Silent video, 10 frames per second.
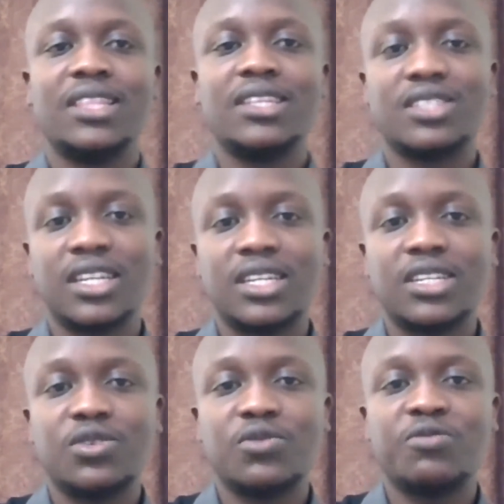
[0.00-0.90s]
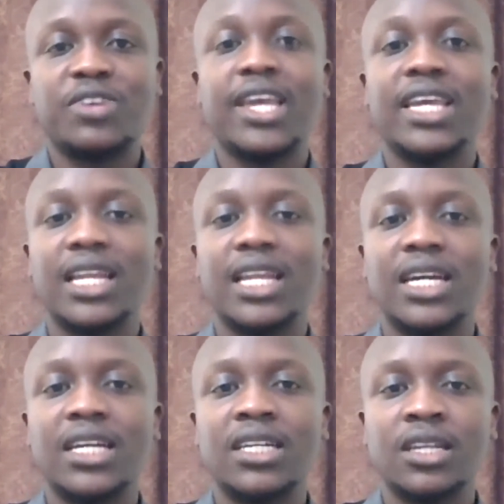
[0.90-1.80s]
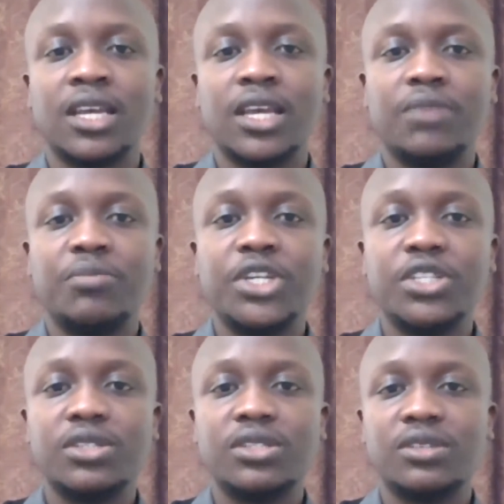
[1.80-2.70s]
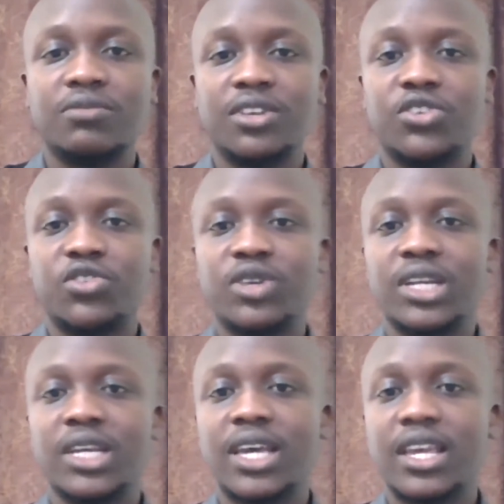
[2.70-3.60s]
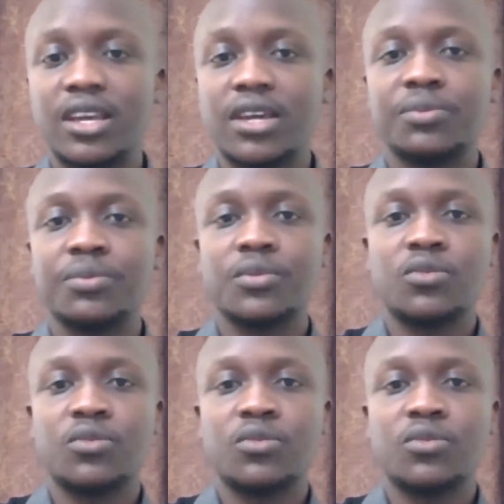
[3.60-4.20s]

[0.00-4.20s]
the status of vehicular emissions inventory in Kenya,